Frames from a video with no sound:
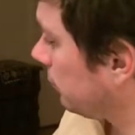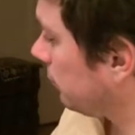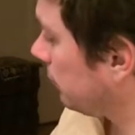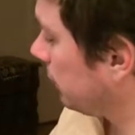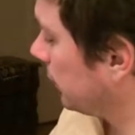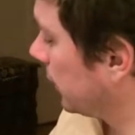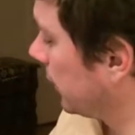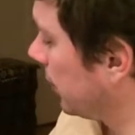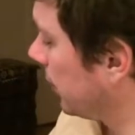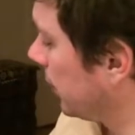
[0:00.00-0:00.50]

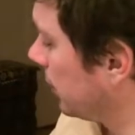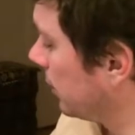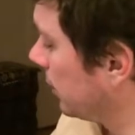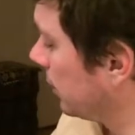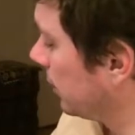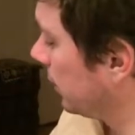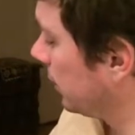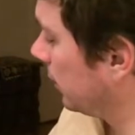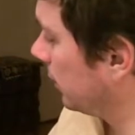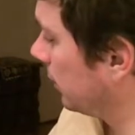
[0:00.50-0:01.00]
Can I actually
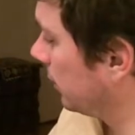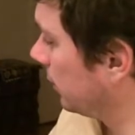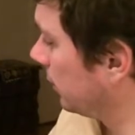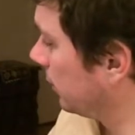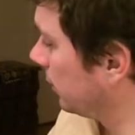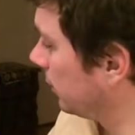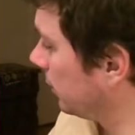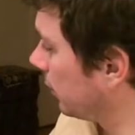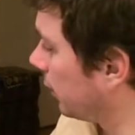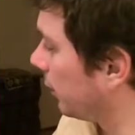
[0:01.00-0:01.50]
click it?
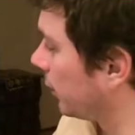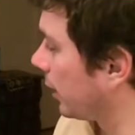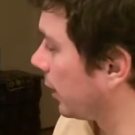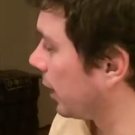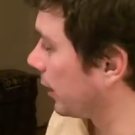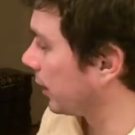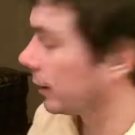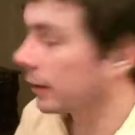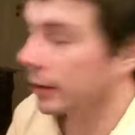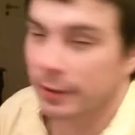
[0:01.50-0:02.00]
No, you
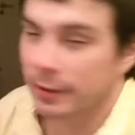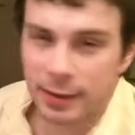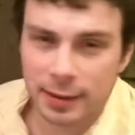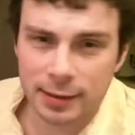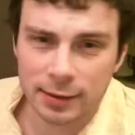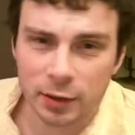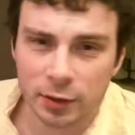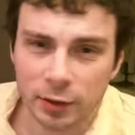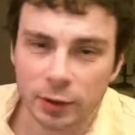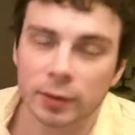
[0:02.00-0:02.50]
can't click it.
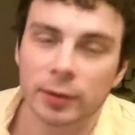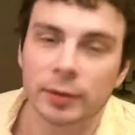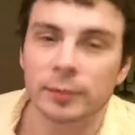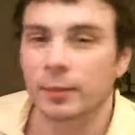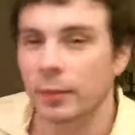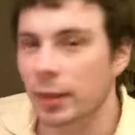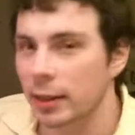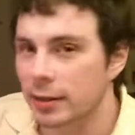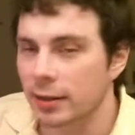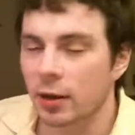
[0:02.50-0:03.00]
That's not good.
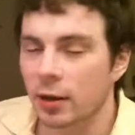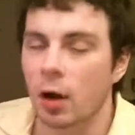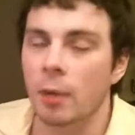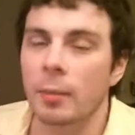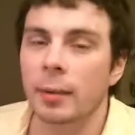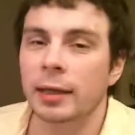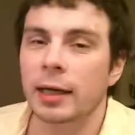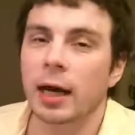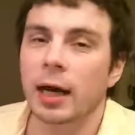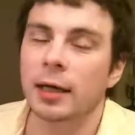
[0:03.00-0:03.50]
It's a
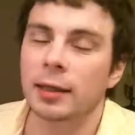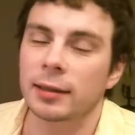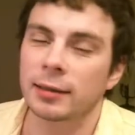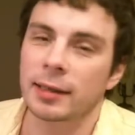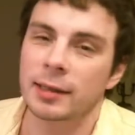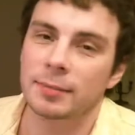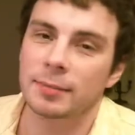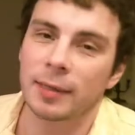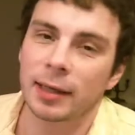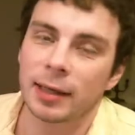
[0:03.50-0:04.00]
common card. It
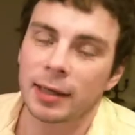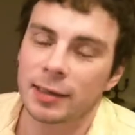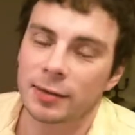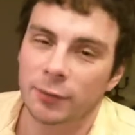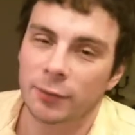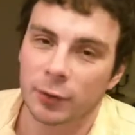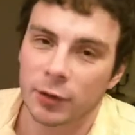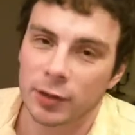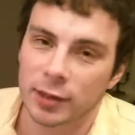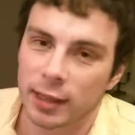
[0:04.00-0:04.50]
doesn't matter. It's
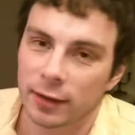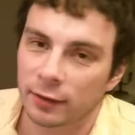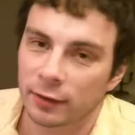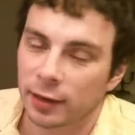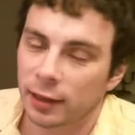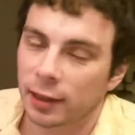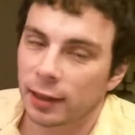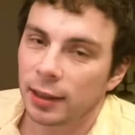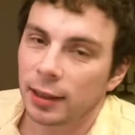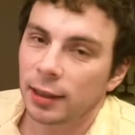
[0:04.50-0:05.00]
the first
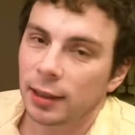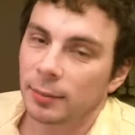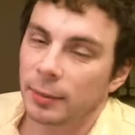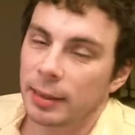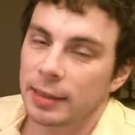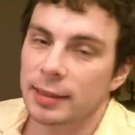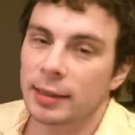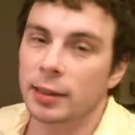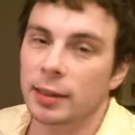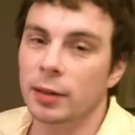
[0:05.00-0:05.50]
level.
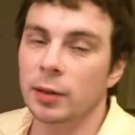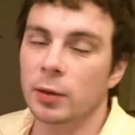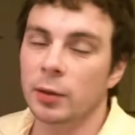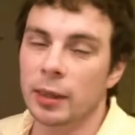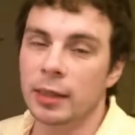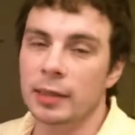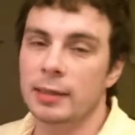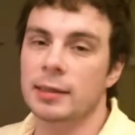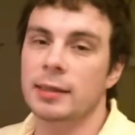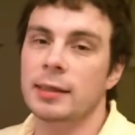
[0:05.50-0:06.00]
Basically, you
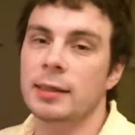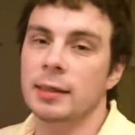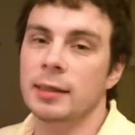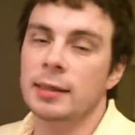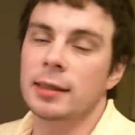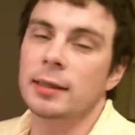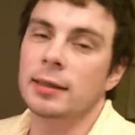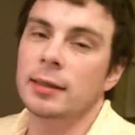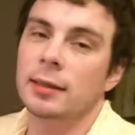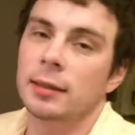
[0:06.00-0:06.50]
can see
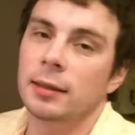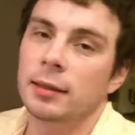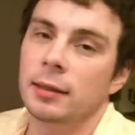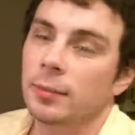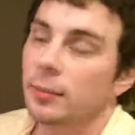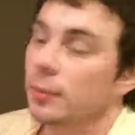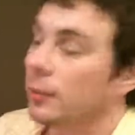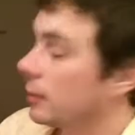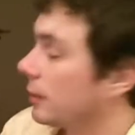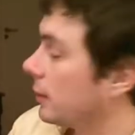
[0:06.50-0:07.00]
that
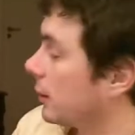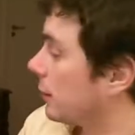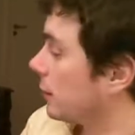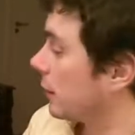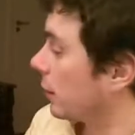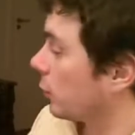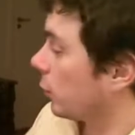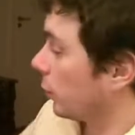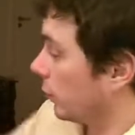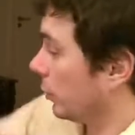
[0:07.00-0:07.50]

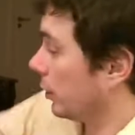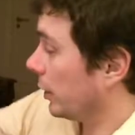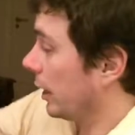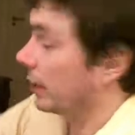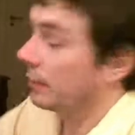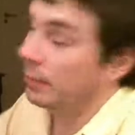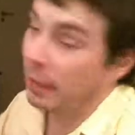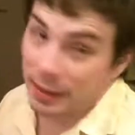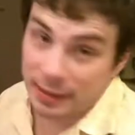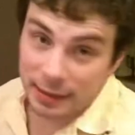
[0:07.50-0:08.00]
that you will
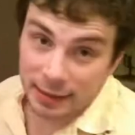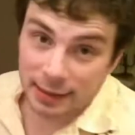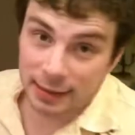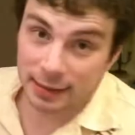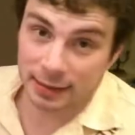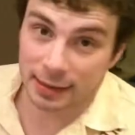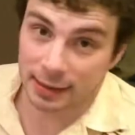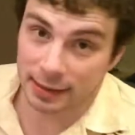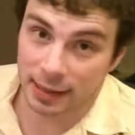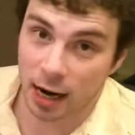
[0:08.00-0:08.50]
get basically
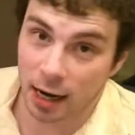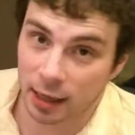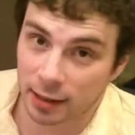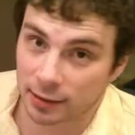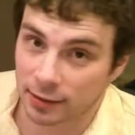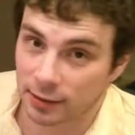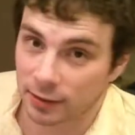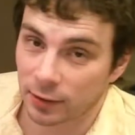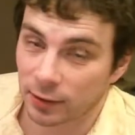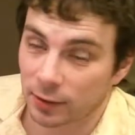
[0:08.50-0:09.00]
this
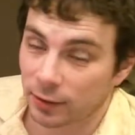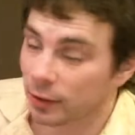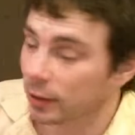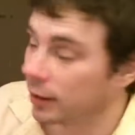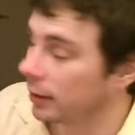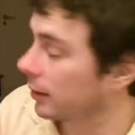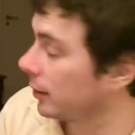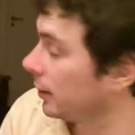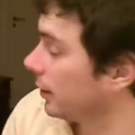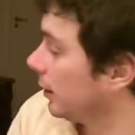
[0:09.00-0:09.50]
card.
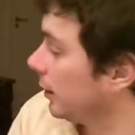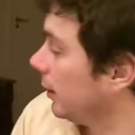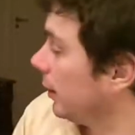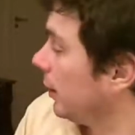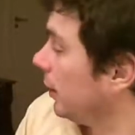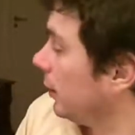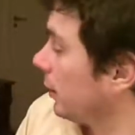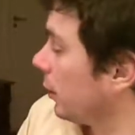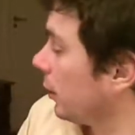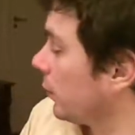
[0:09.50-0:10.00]
So
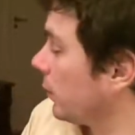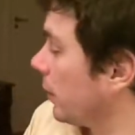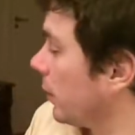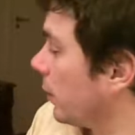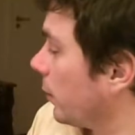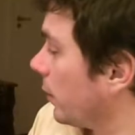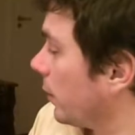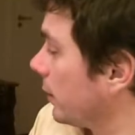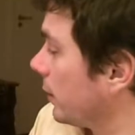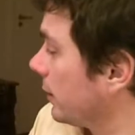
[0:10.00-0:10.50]
not
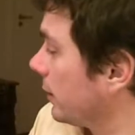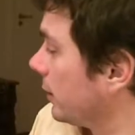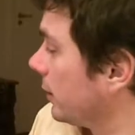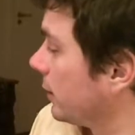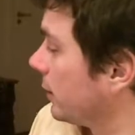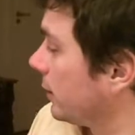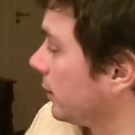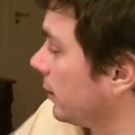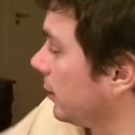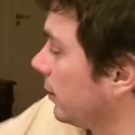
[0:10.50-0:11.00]
really worth
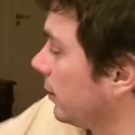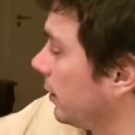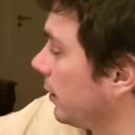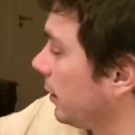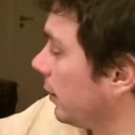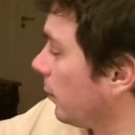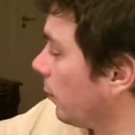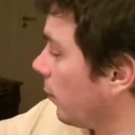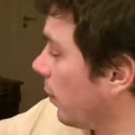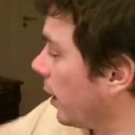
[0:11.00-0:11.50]
it.
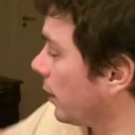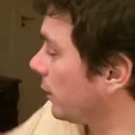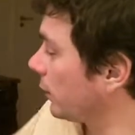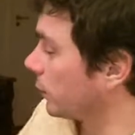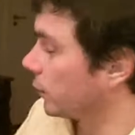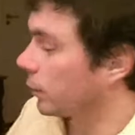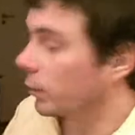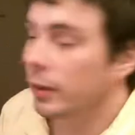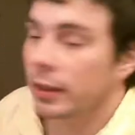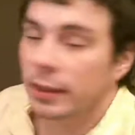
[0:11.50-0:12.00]
While you're
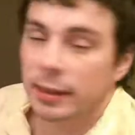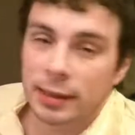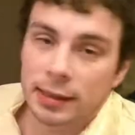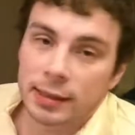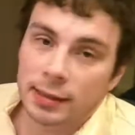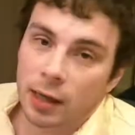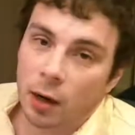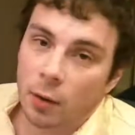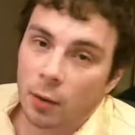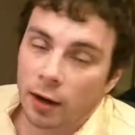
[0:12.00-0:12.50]
doing
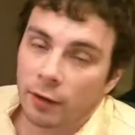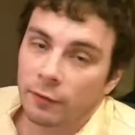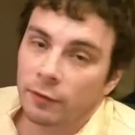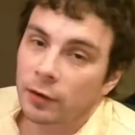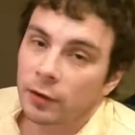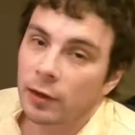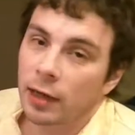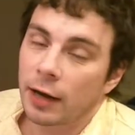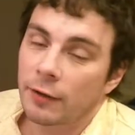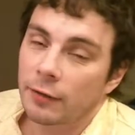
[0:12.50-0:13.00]
this,
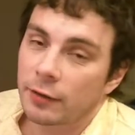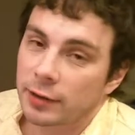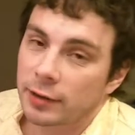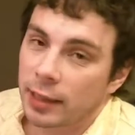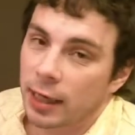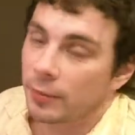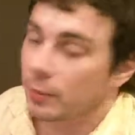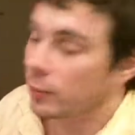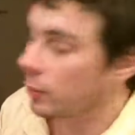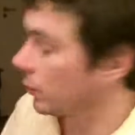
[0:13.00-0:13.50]
however, every
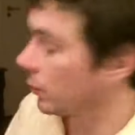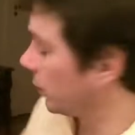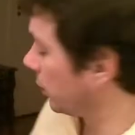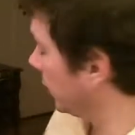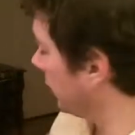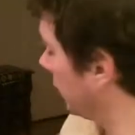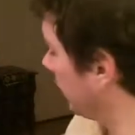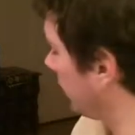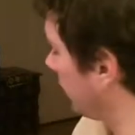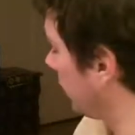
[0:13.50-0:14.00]
time you're
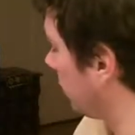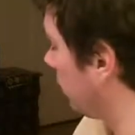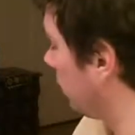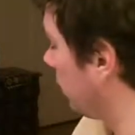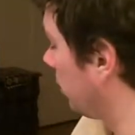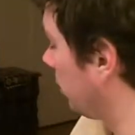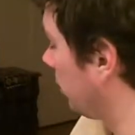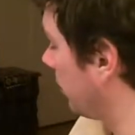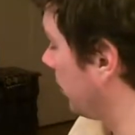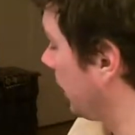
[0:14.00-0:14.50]
clicking
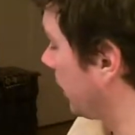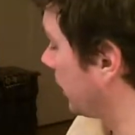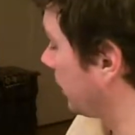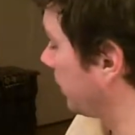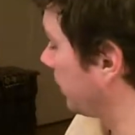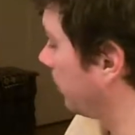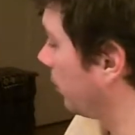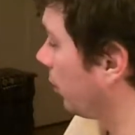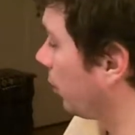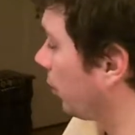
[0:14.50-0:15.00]
on
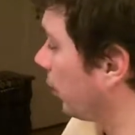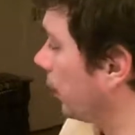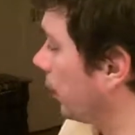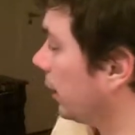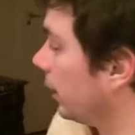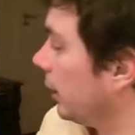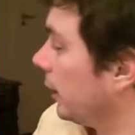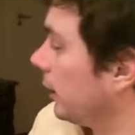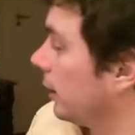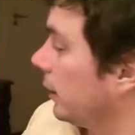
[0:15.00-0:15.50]
explore,
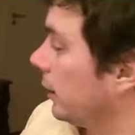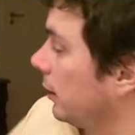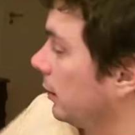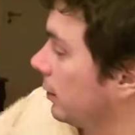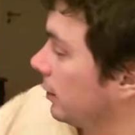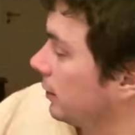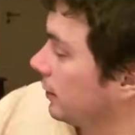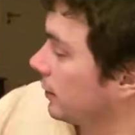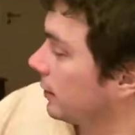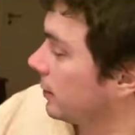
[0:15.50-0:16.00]

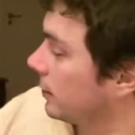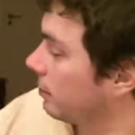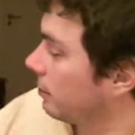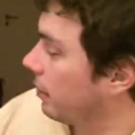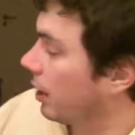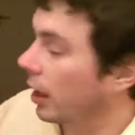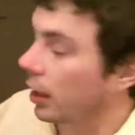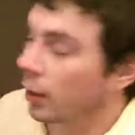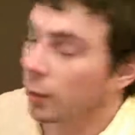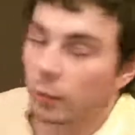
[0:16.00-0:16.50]
this
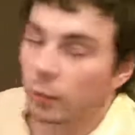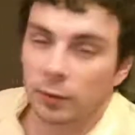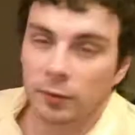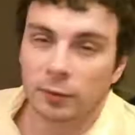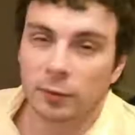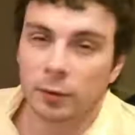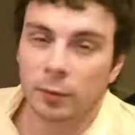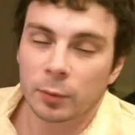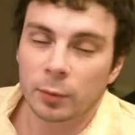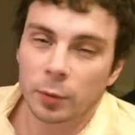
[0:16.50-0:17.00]
bar
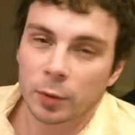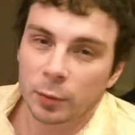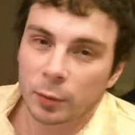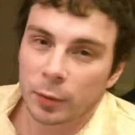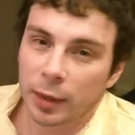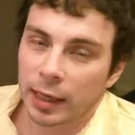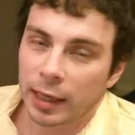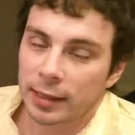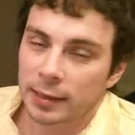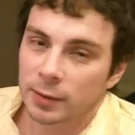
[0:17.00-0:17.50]

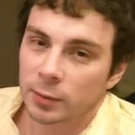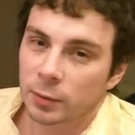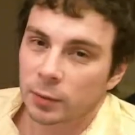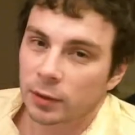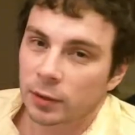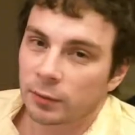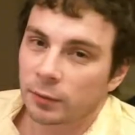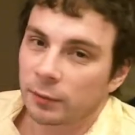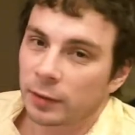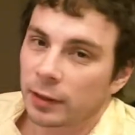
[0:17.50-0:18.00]

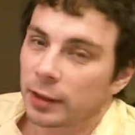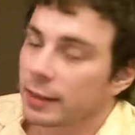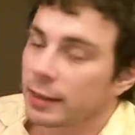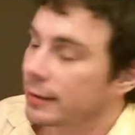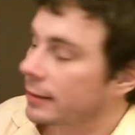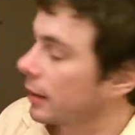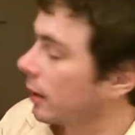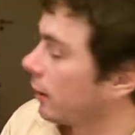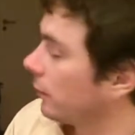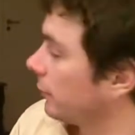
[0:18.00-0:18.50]
will fill
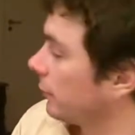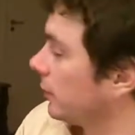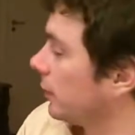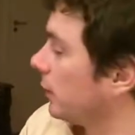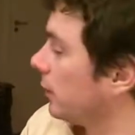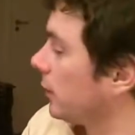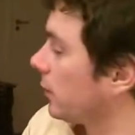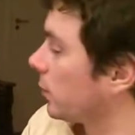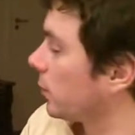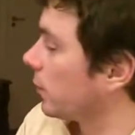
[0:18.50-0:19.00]
itself
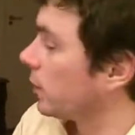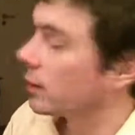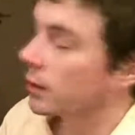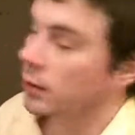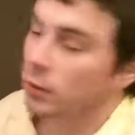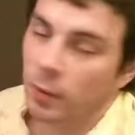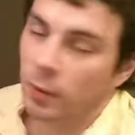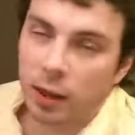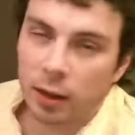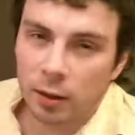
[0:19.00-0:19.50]
till it
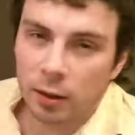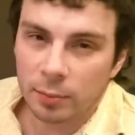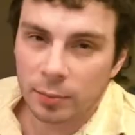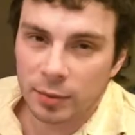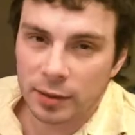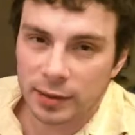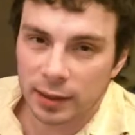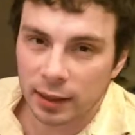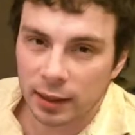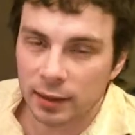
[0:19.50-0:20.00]
reaches
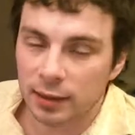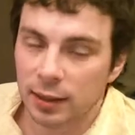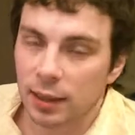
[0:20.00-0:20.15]
100%.